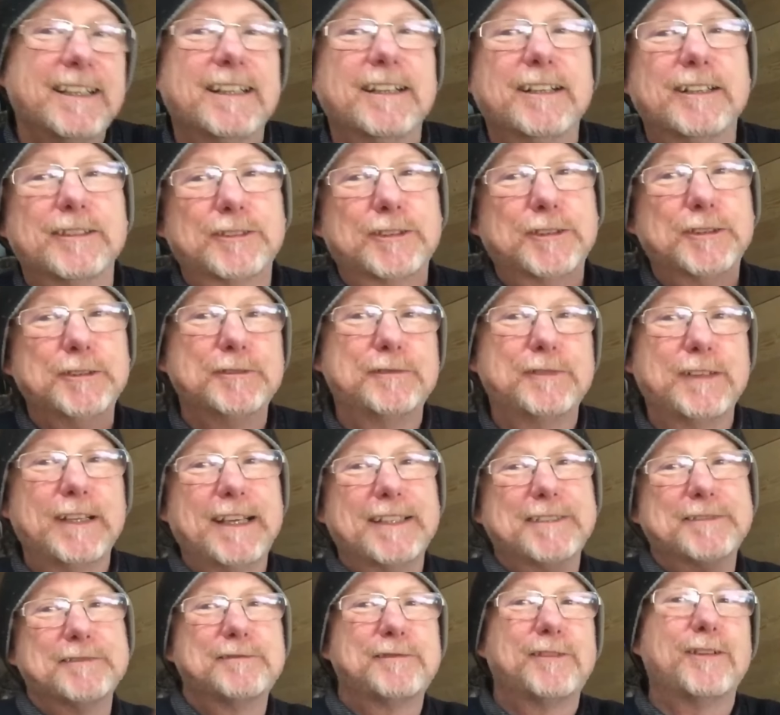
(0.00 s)
at
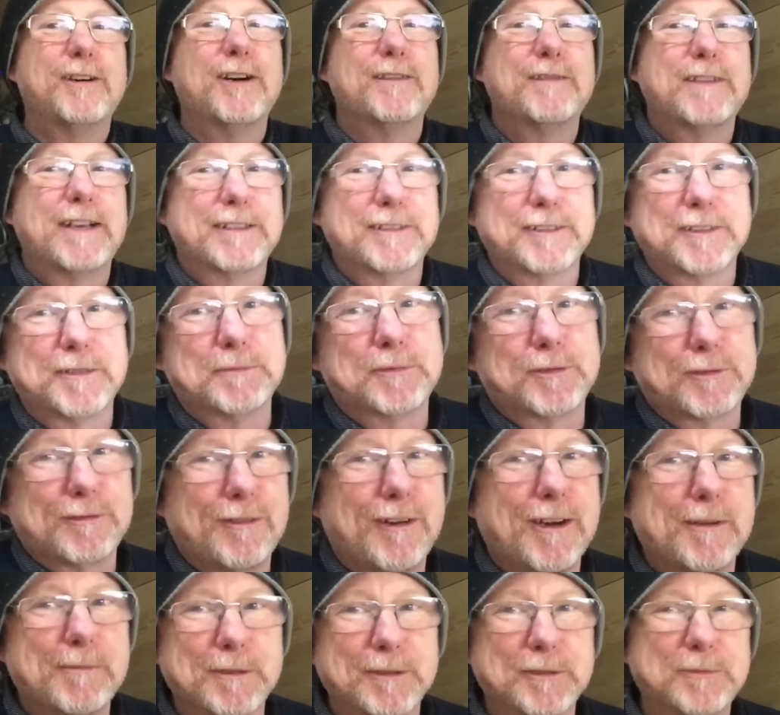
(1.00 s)
2,500
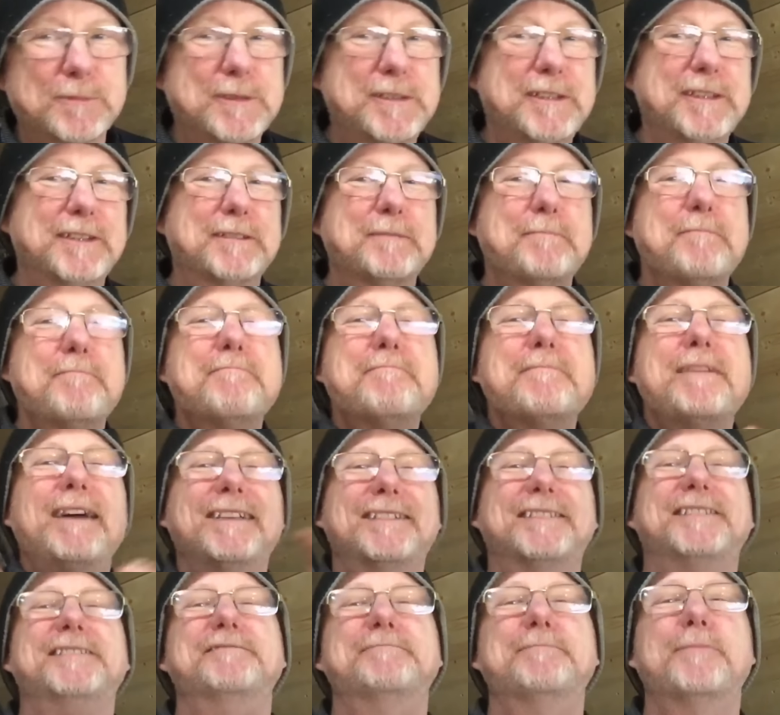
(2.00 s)
subscribers, which is a
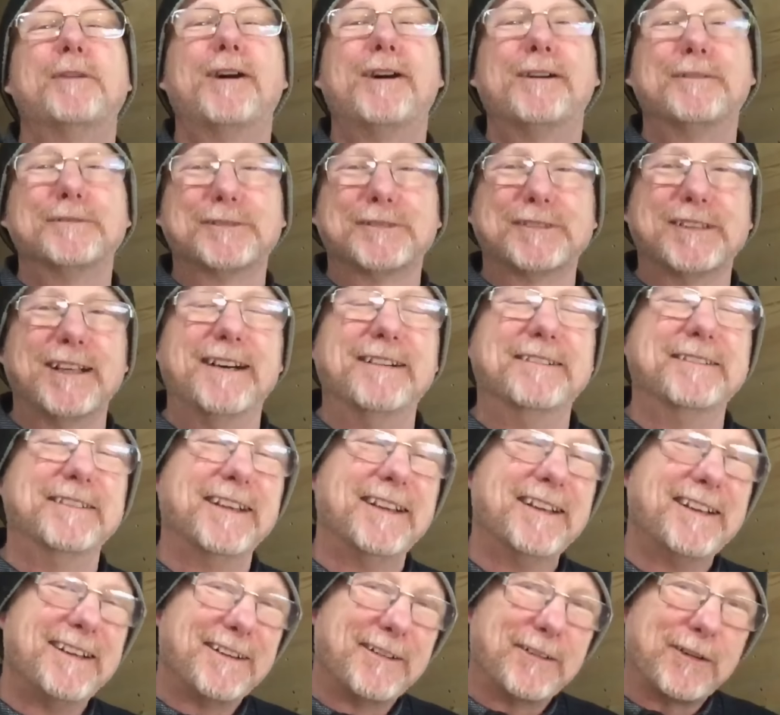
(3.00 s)
massive milestone.
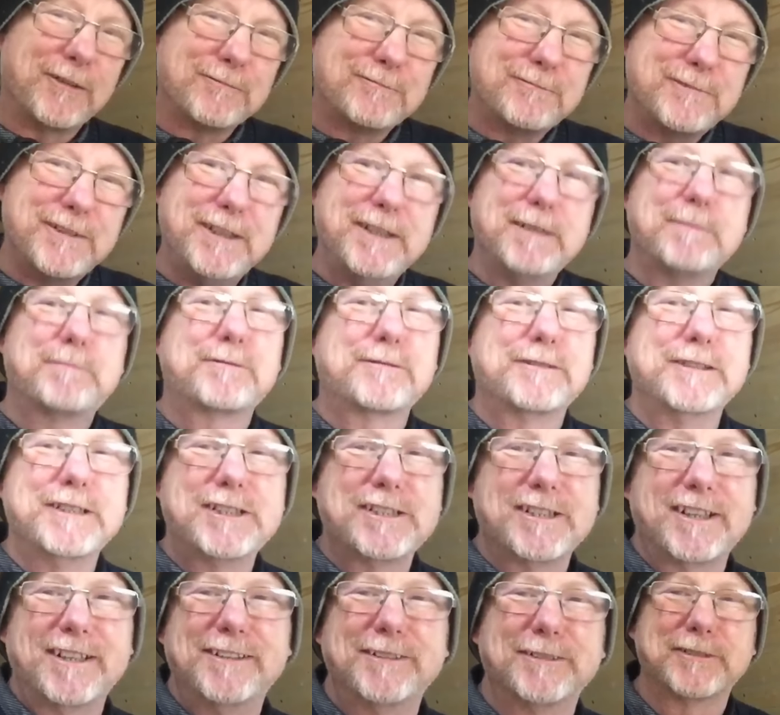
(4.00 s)
I really
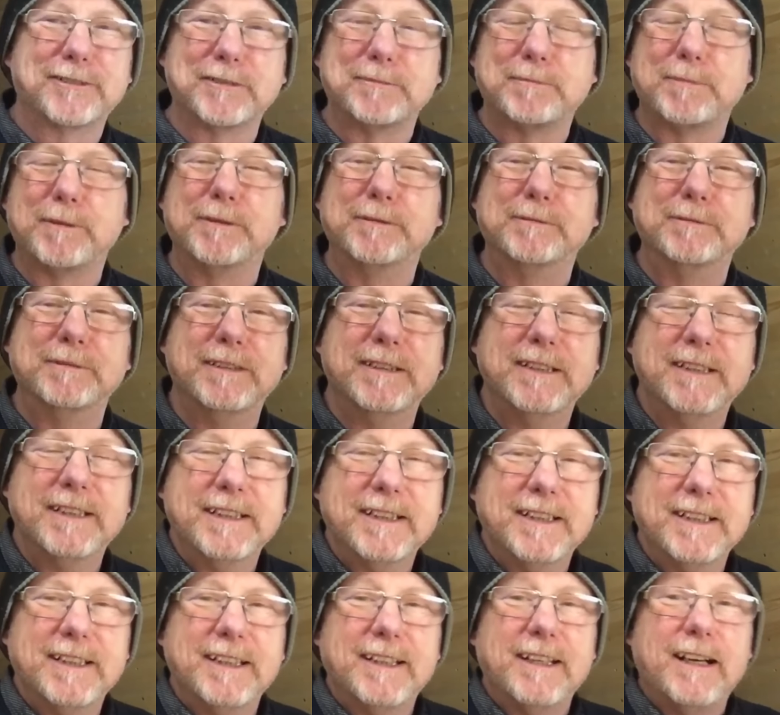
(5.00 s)
appreciate support.
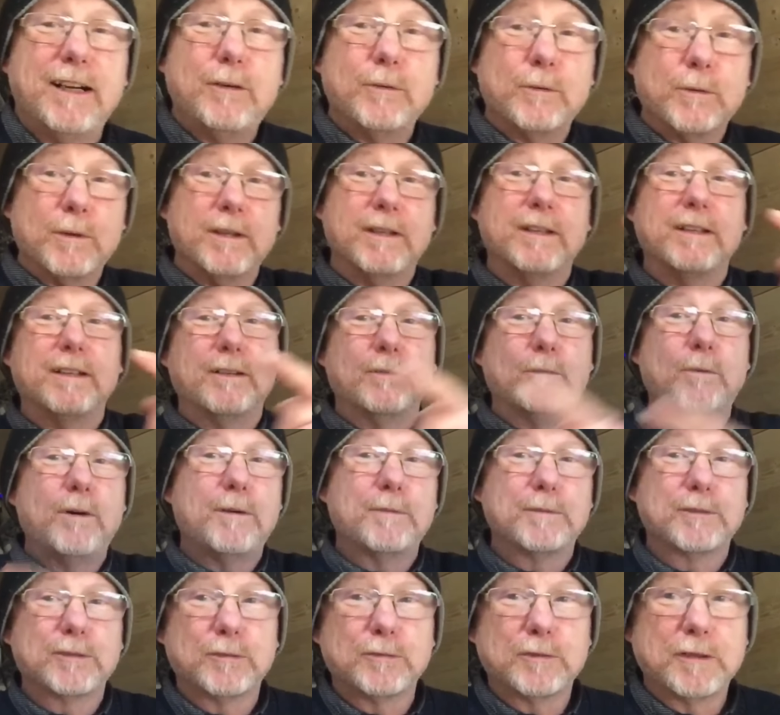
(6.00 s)
Oh, and
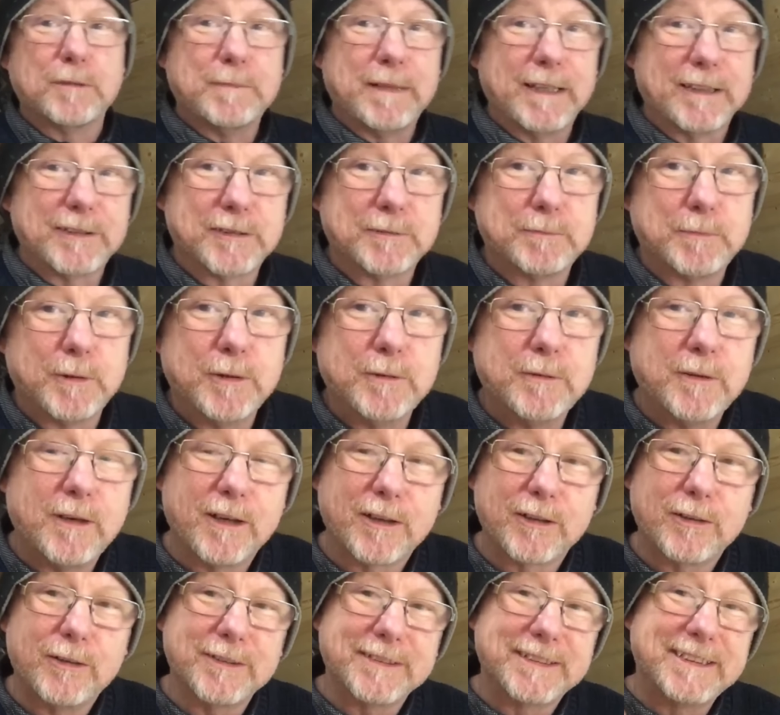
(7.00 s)
while we're talking about support,
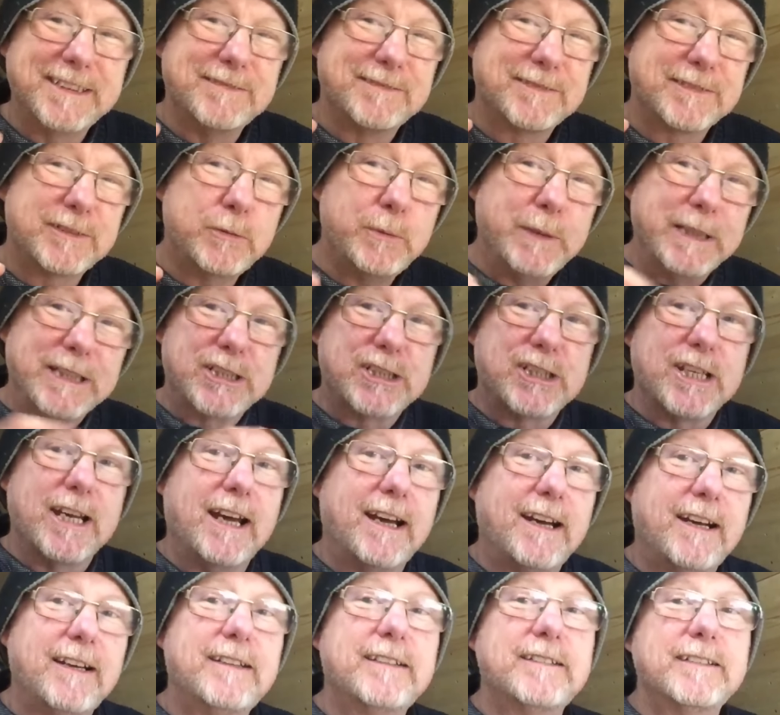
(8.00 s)
I'd like to give a quick
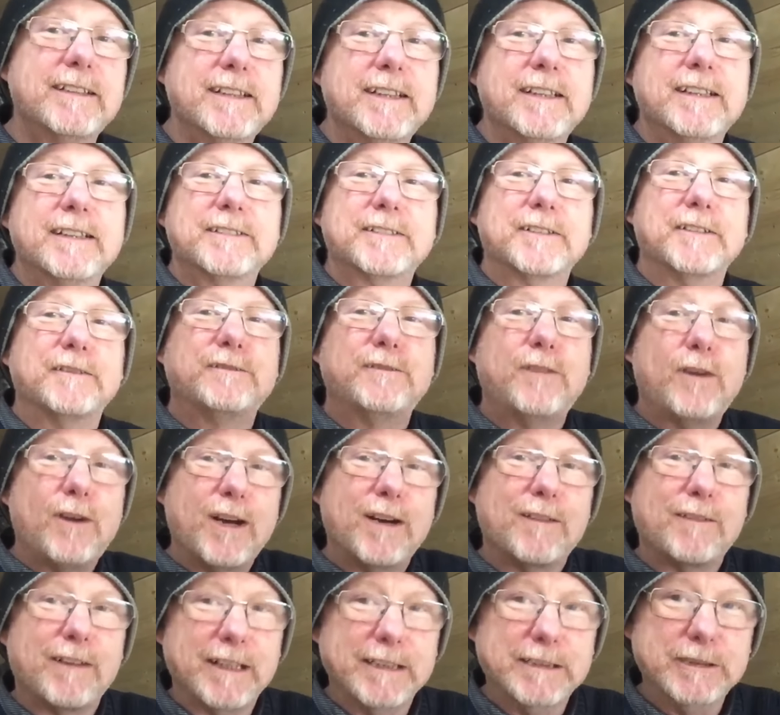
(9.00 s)
shout out to
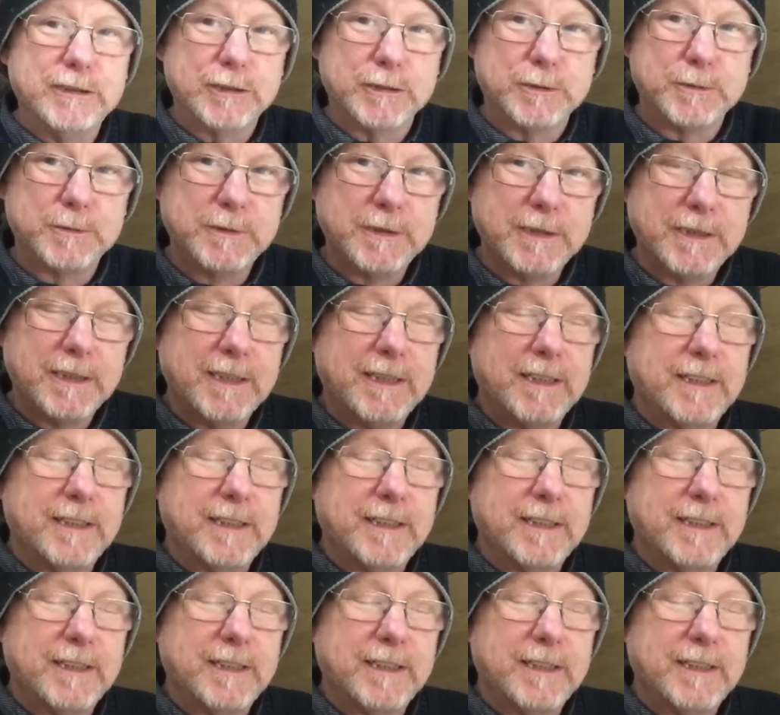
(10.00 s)
Fire Angel.